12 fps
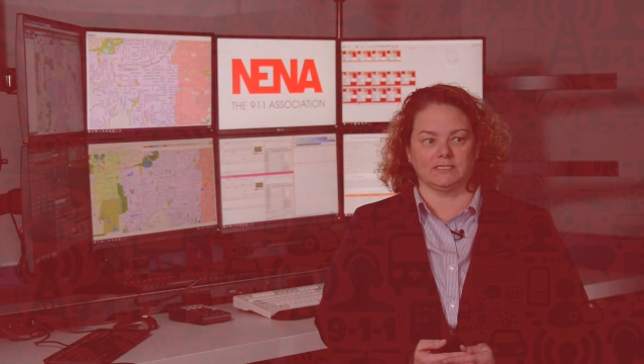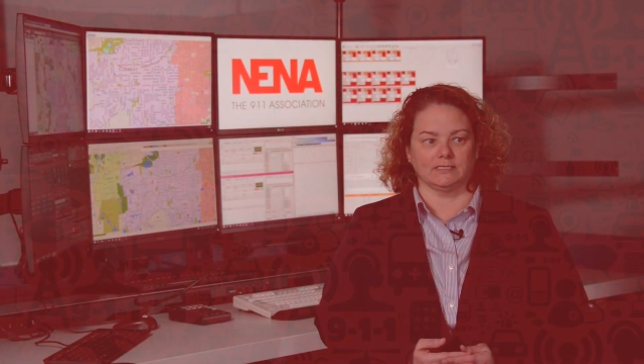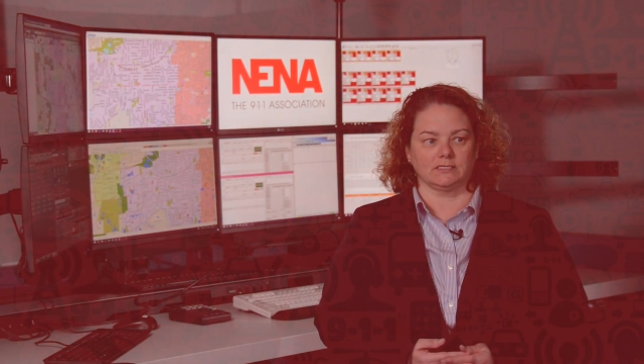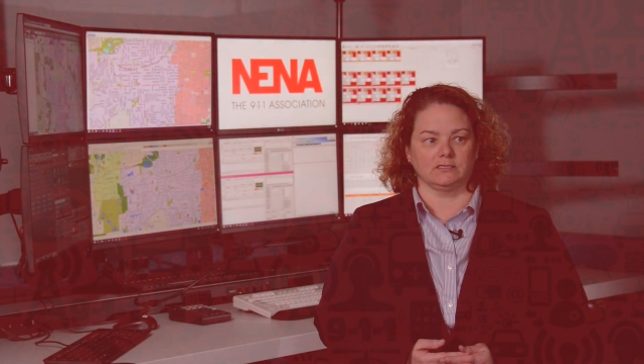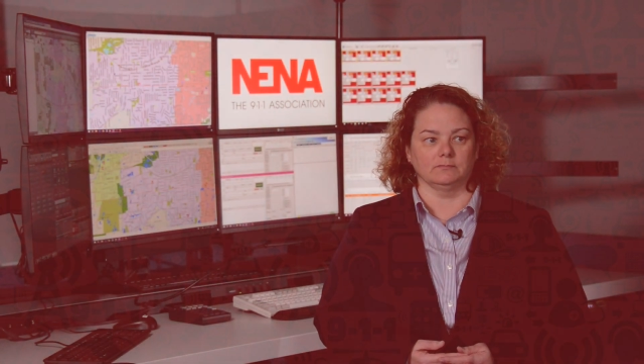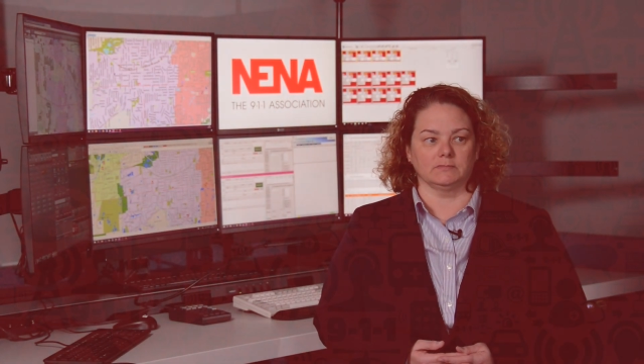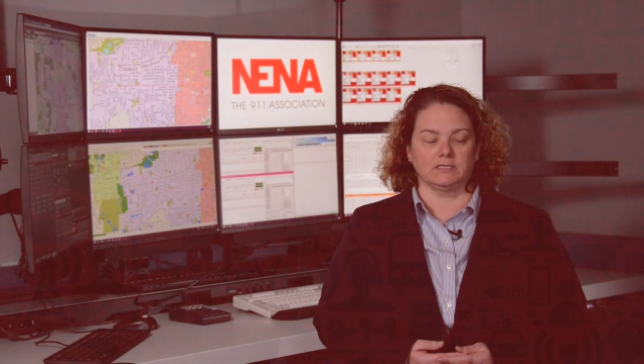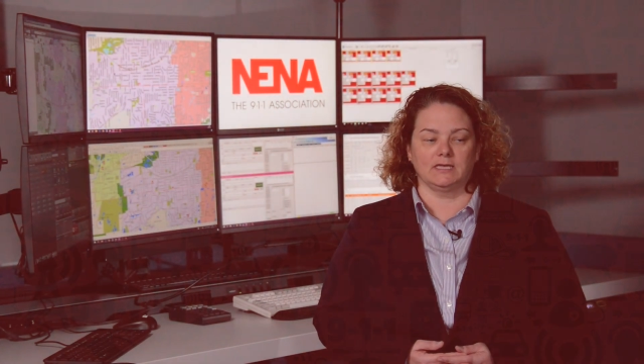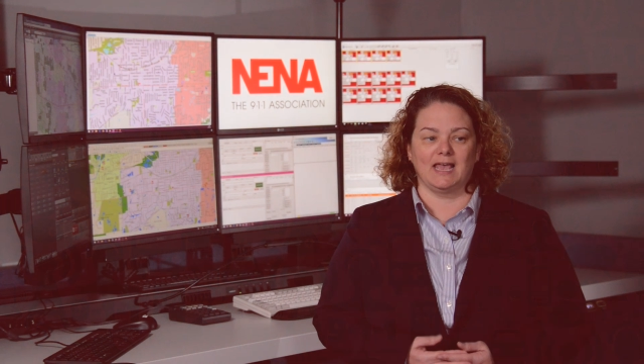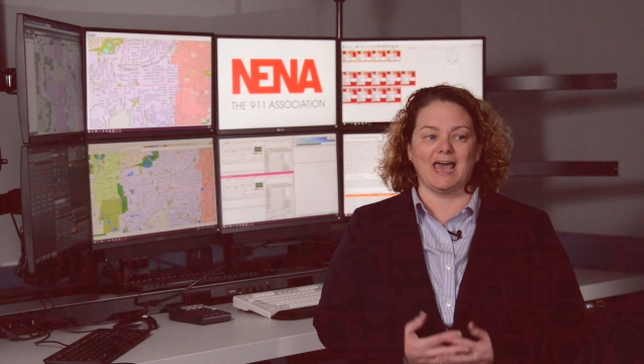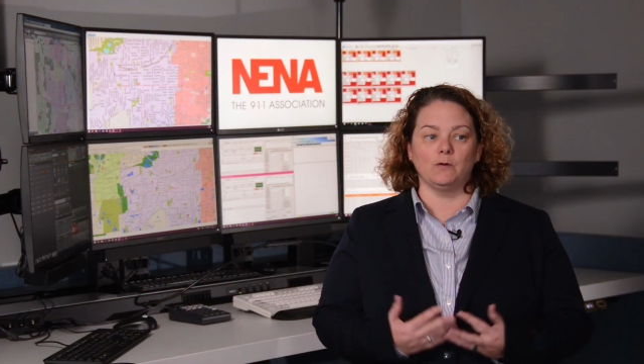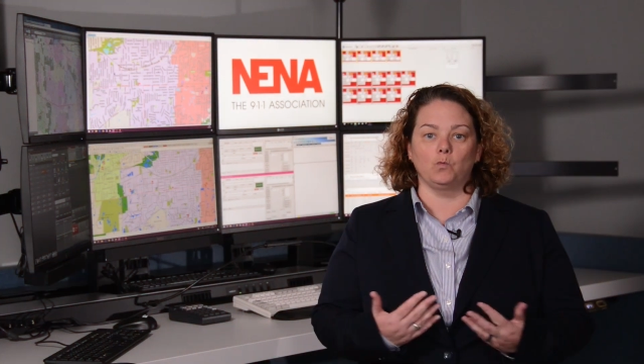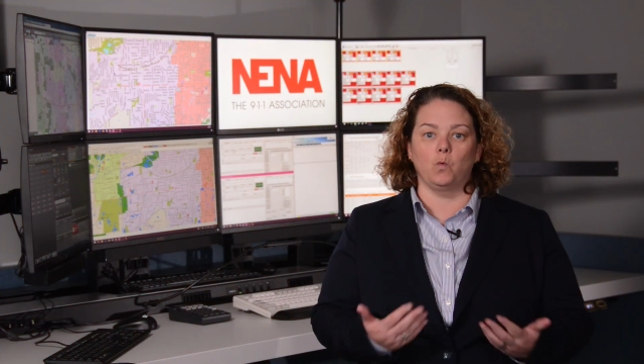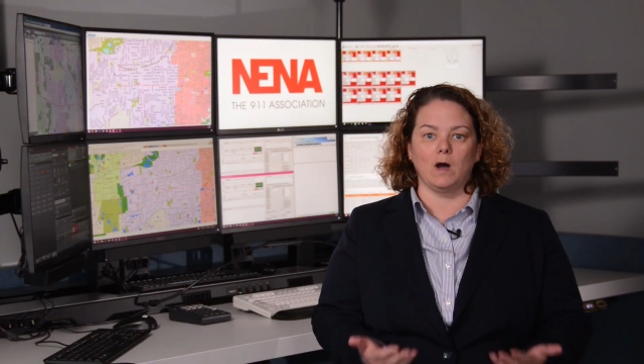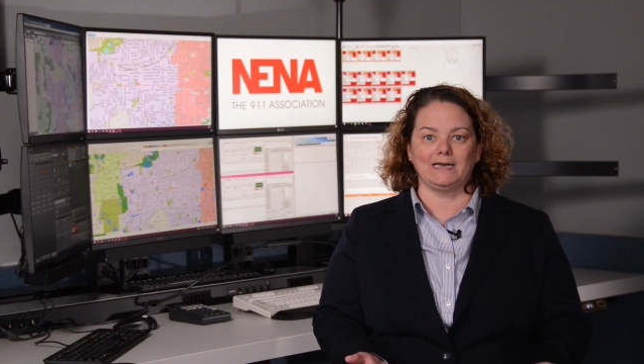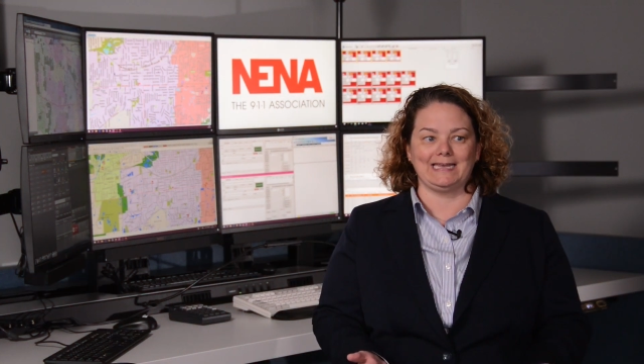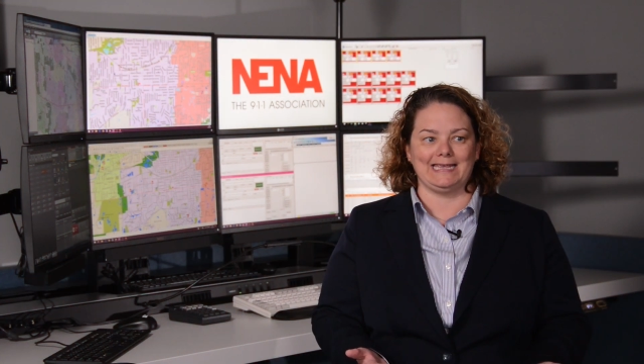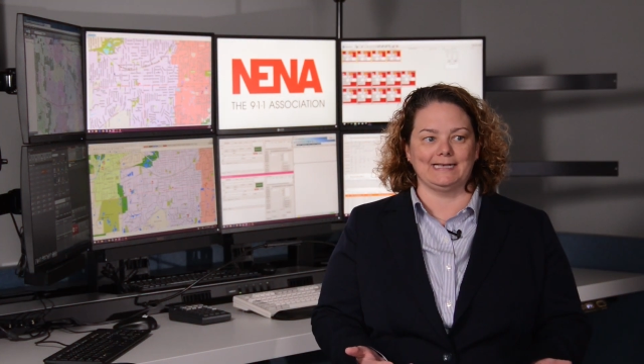Systems. And
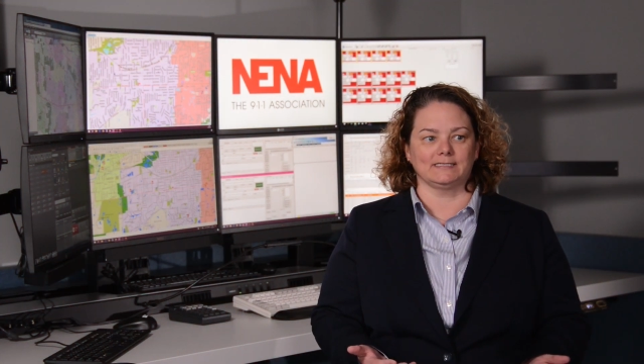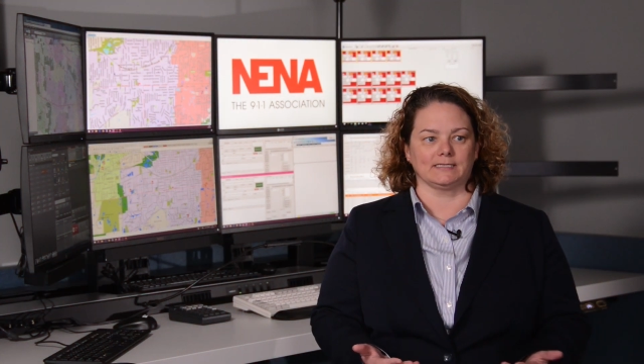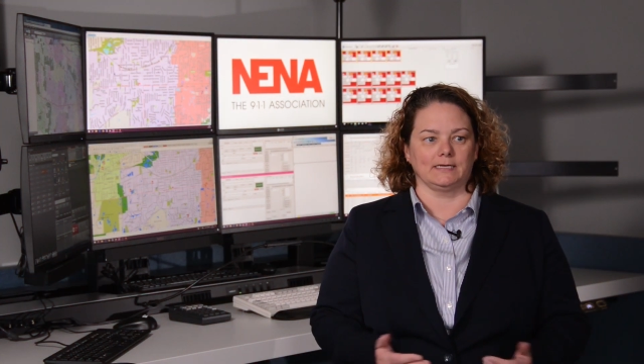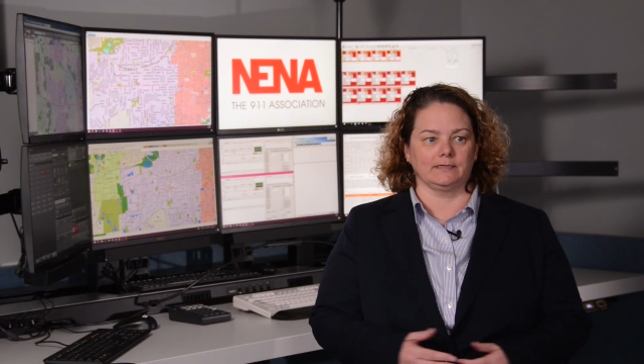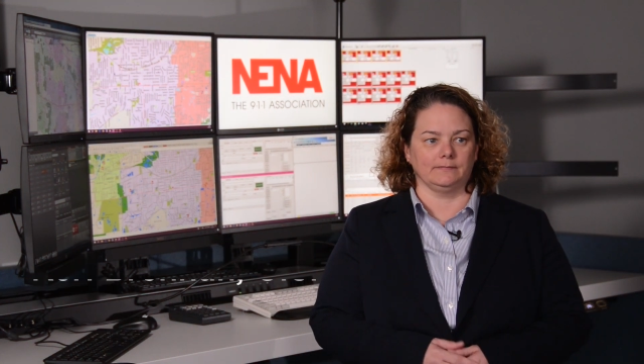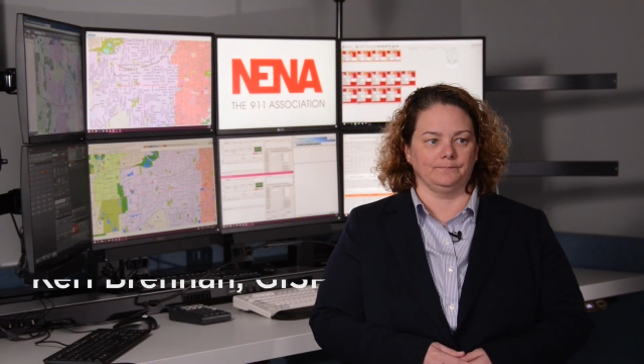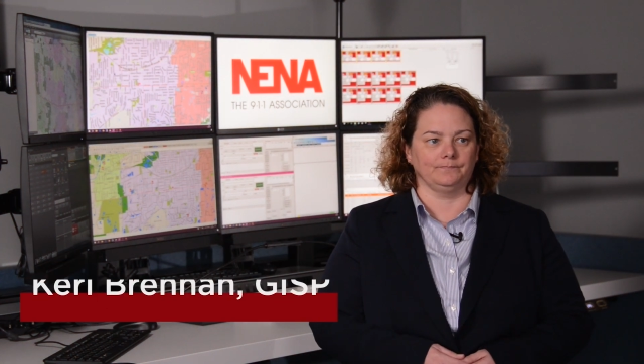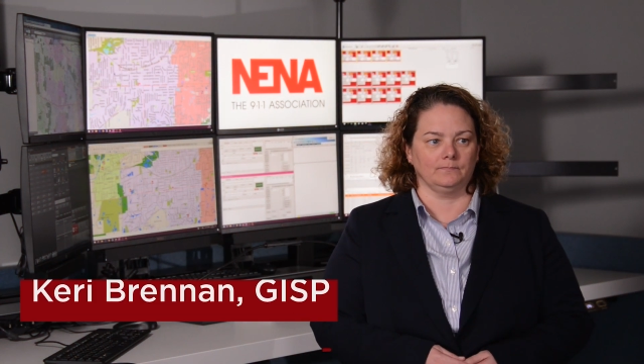what is it?